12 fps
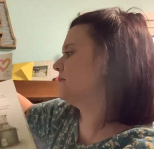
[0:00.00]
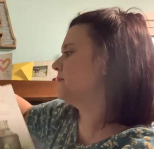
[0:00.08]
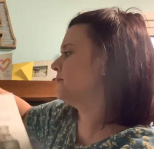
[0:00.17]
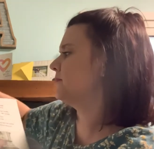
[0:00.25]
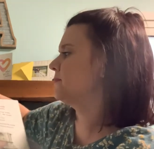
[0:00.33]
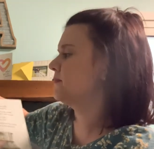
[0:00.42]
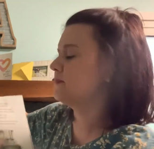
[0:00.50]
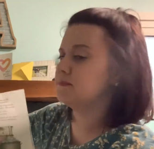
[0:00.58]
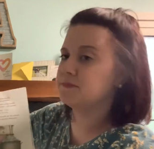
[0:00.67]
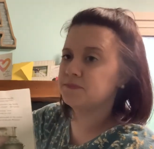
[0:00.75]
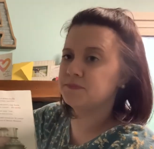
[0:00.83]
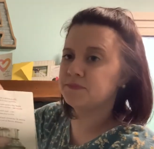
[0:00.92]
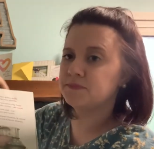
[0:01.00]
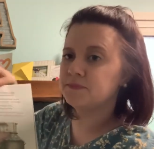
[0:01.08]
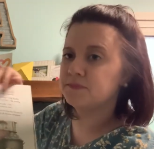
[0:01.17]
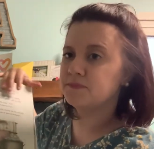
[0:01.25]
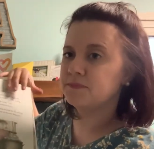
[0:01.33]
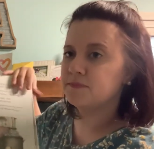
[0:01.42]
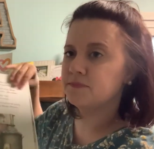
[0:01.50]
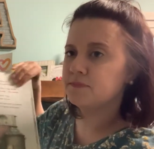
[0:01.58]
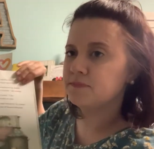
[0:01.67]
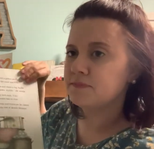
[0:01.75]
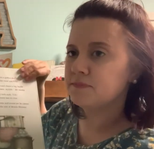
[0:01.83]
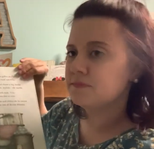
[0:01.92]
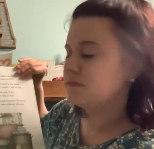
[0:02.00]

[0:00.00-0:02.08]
Nobody speaks.